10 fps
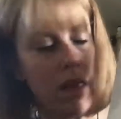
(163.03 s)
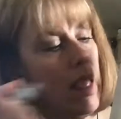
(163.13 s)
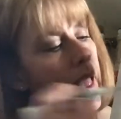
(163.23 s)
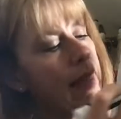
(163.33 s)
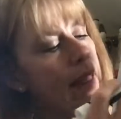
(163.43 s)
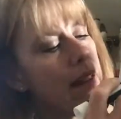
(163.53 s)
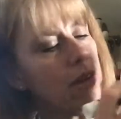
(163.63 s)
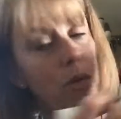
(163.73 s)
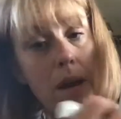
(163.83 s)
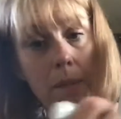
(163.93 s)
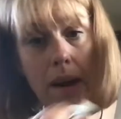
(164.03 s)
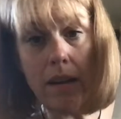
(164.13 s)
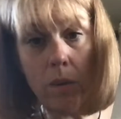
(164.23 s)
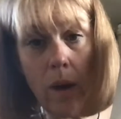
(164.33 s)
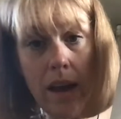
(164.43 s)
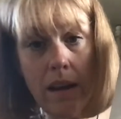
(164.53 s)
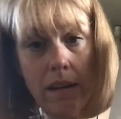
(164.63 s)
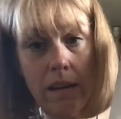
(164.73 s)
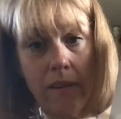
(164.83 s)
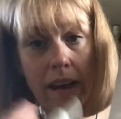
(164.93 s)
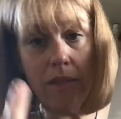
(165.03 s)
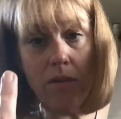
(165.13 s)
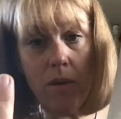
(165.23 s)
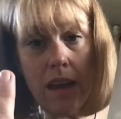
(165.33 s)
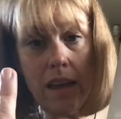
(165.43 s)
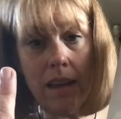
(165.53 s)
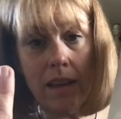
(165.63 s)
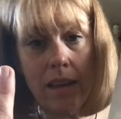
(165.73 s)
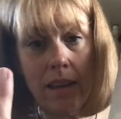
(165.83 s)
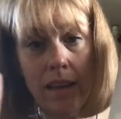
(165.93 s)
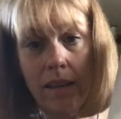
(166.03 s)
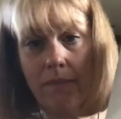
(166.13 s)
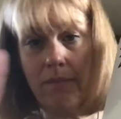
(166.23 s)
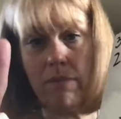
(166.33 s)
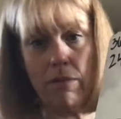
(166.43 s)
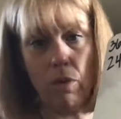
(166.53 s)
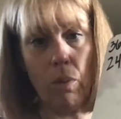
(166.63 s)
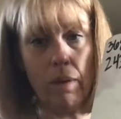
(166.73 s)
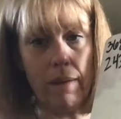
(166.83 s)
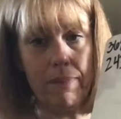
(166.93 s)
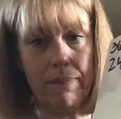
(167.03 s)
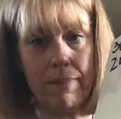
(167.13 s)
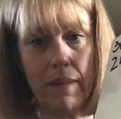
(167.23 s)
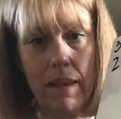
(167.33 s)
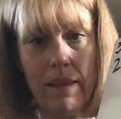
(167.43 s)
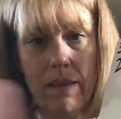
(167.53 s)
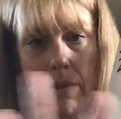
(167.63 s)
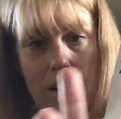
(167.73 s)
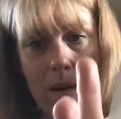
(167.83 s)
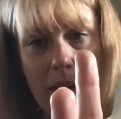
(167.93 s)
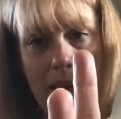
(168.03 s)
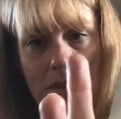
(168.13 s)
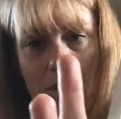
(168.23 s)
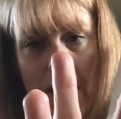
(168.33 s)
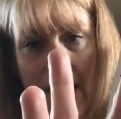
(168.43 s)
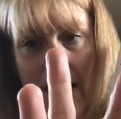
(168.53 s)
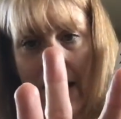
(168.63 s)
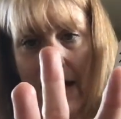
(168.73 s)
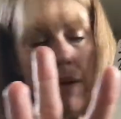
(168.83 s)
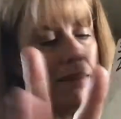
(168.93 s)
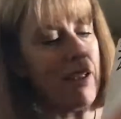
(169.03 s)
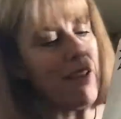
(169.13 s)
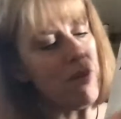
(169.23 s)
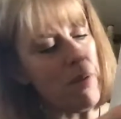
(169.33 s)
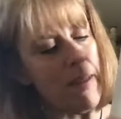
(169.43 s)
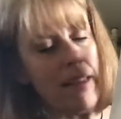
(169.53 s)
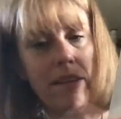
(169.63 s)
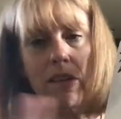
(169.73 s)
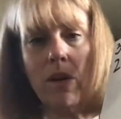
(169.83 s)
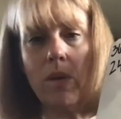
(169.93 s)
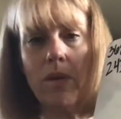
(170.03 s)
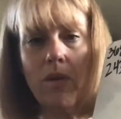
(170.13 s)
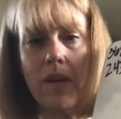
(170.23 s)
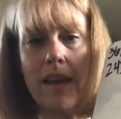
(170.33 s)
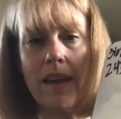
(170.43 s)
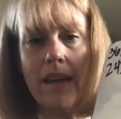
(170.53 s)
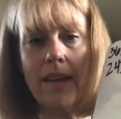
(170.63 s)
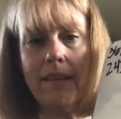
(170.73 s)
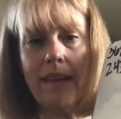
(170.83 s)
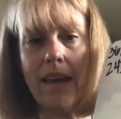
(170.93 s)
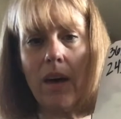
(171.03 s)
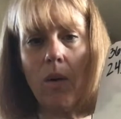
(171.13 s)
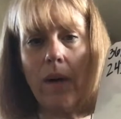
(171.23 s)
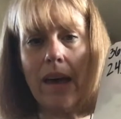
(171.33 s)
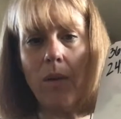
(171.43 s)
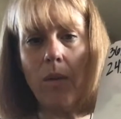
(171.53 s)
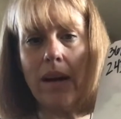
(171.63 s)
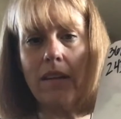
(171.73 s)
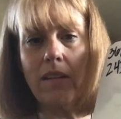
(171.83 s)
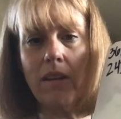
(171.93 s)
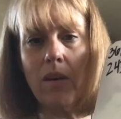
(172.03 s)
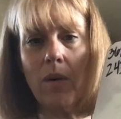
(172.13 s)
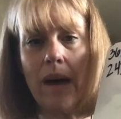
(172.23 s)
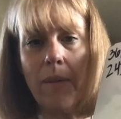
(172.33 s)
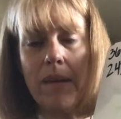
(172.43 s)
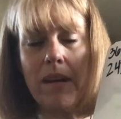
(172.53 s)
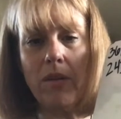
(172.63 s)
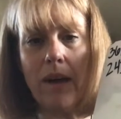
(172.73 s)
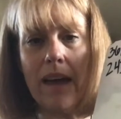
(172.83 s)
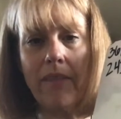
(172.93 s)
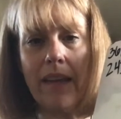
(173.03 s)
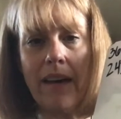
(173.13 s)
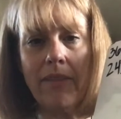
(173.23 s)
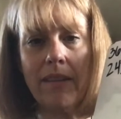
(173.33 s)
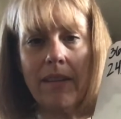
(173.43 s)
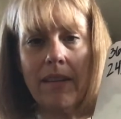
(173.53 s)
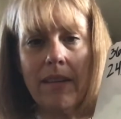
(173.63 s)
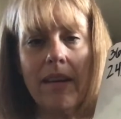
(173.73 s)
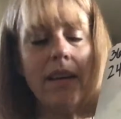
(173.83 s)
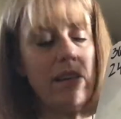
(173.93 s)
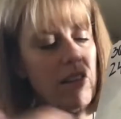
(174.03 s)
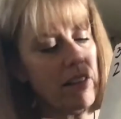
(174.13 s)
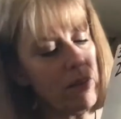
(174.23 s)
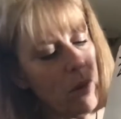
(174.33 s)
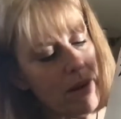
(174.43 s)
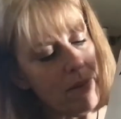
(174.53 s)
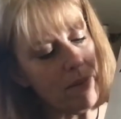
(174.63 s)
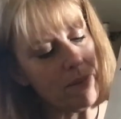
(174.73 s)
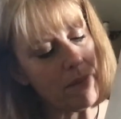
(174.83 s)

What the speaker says: And then 3 minus 1, if I have 3, and where am I? 3. I'm sorry, 3 minus 2. 3. Take away 1, 2. How many do I have left? Just 1.